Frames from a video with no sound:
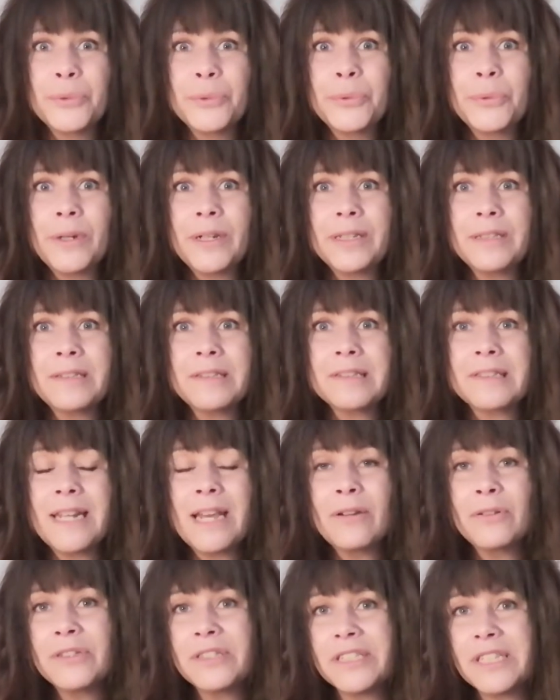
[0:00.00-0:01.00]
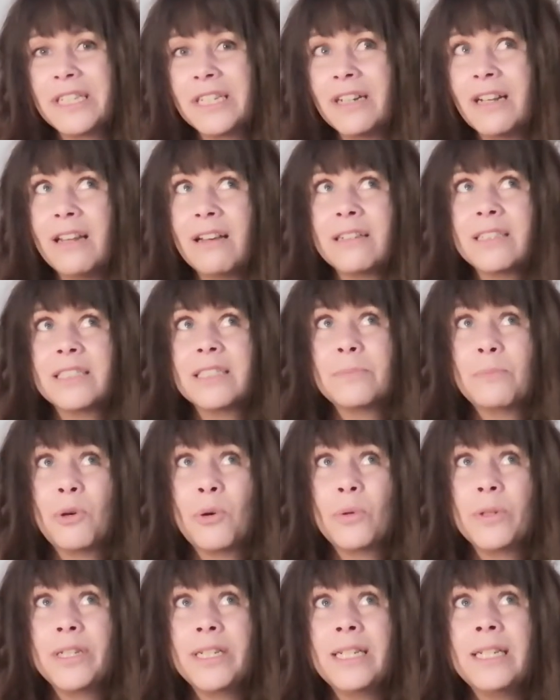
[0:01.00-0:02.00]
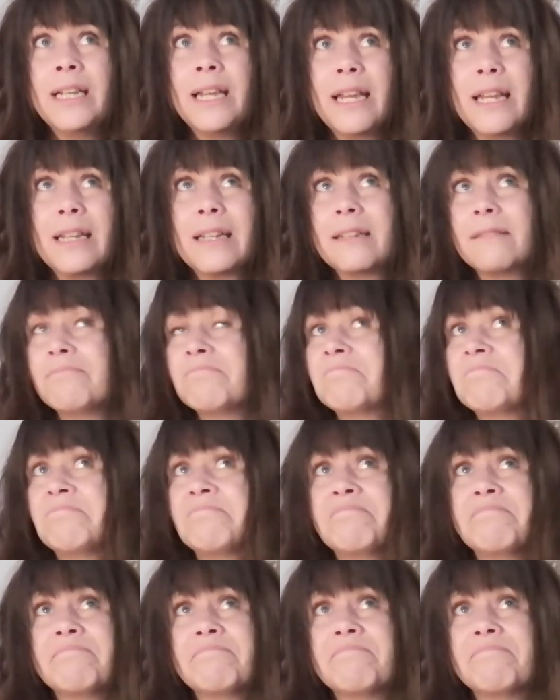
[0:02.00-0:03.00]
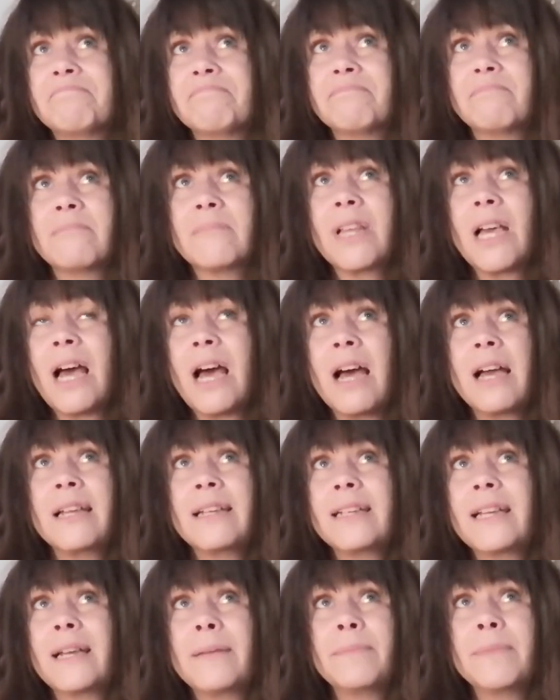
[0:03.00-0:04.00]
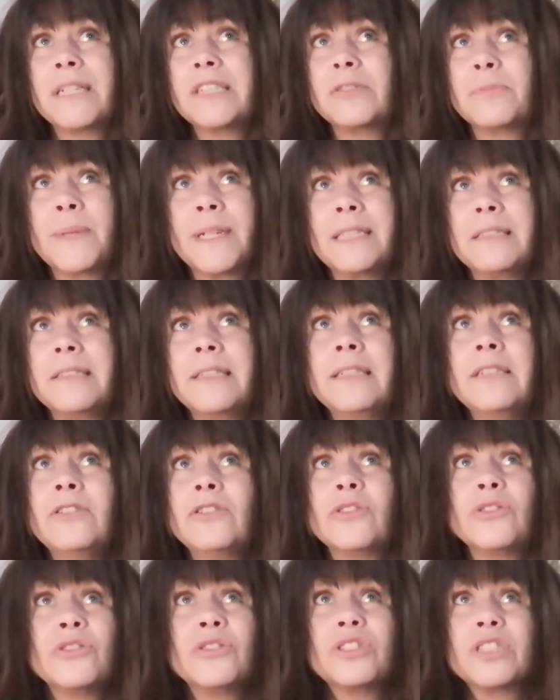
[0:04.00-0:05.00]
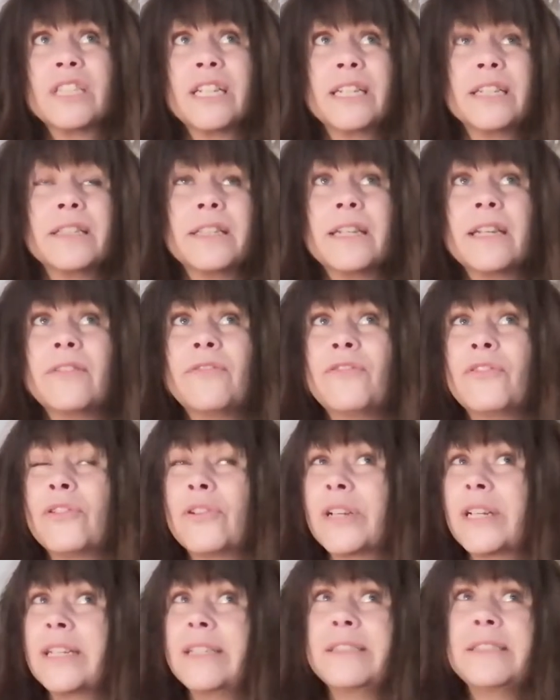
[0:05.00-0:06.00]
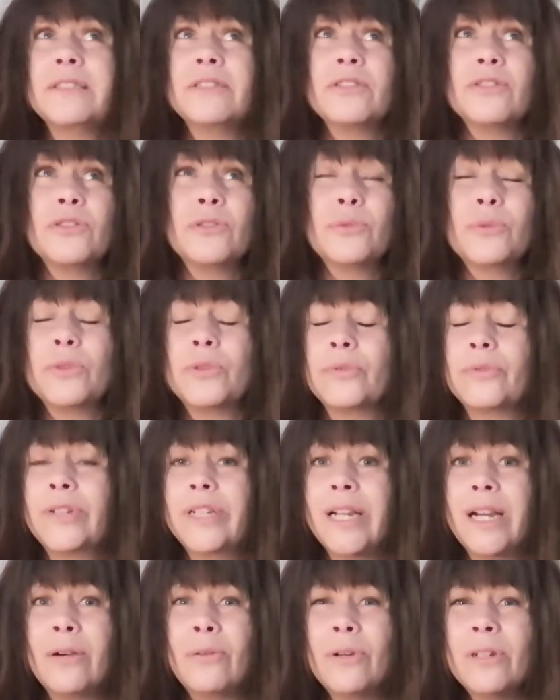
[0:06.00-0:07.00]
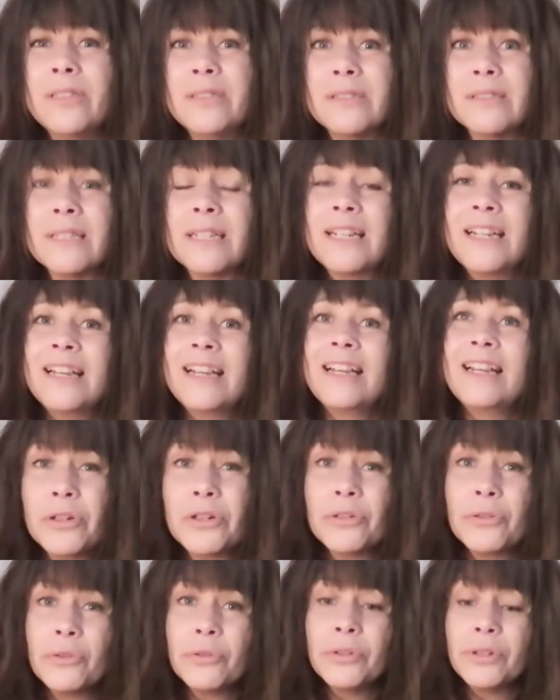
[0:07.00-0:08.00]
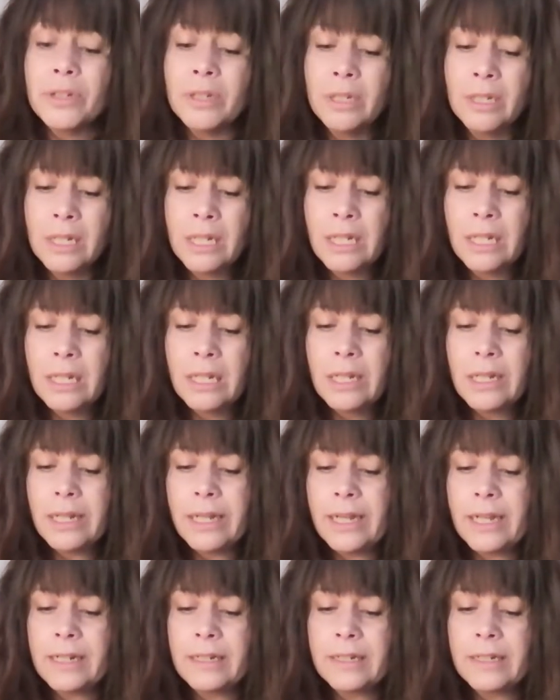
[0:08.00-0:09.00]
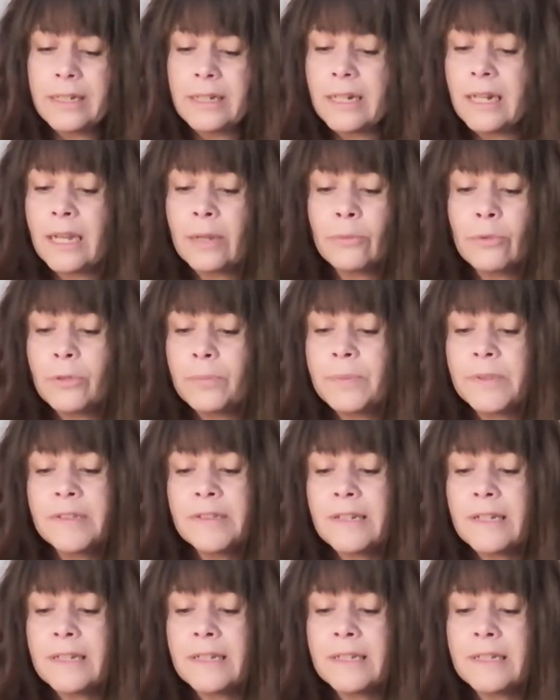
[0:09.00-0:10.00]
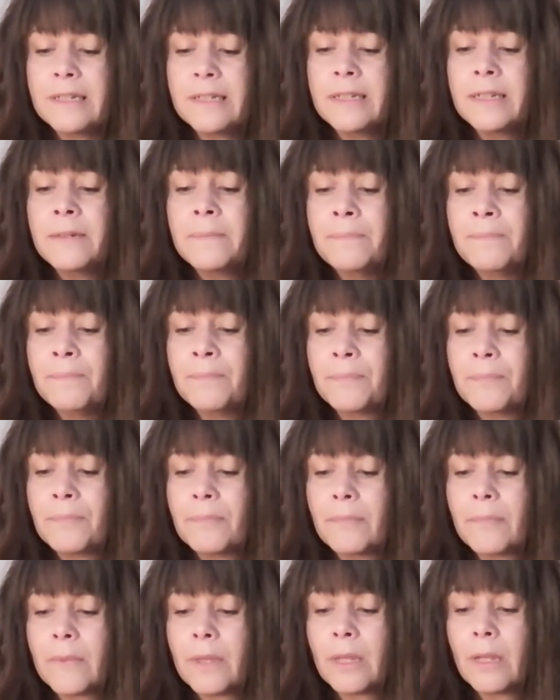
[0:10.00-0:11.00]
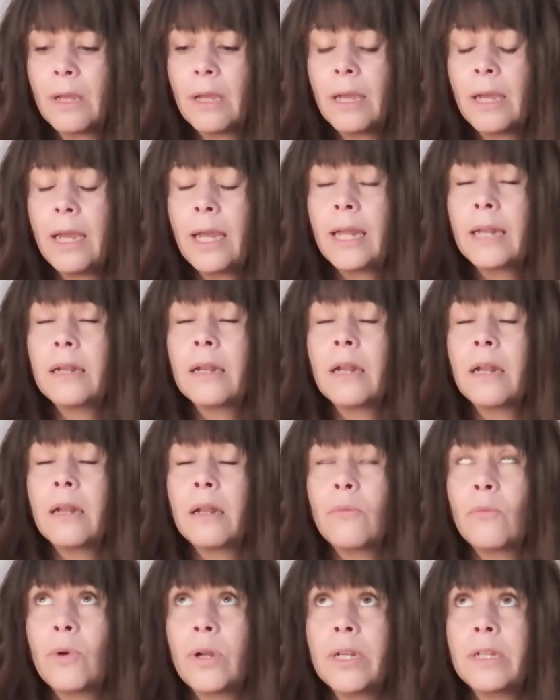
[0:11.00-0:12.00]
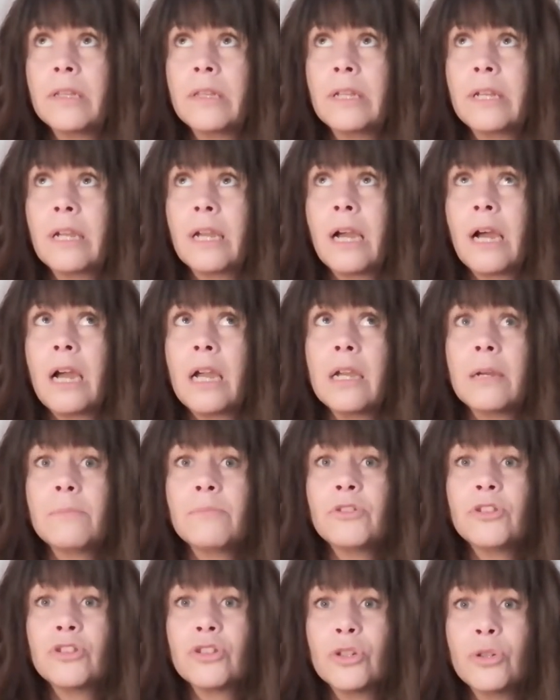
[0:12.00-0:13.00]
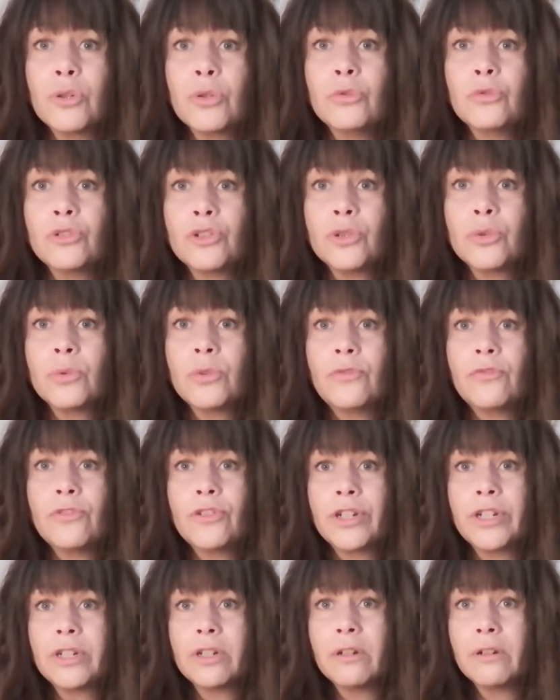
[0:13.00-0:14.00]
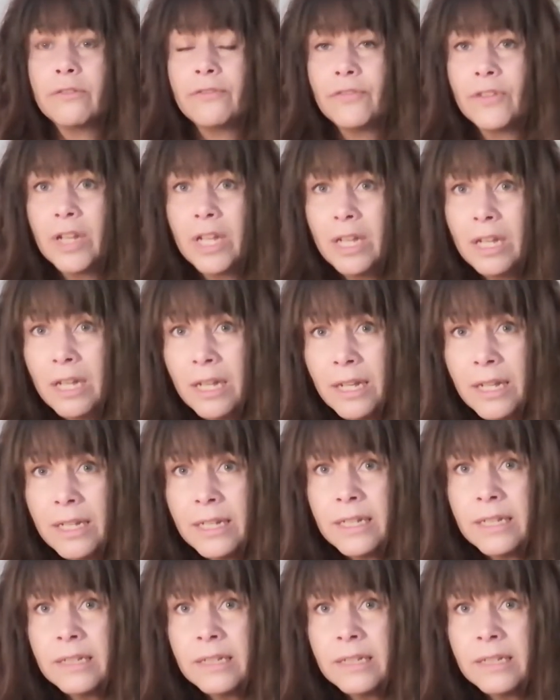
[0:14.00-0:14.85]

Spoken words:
I am expecting to stay there for at least 2 or 3 hours in the snow. Nice. And one thing I am so afraid of is if I'm gonna get a positive.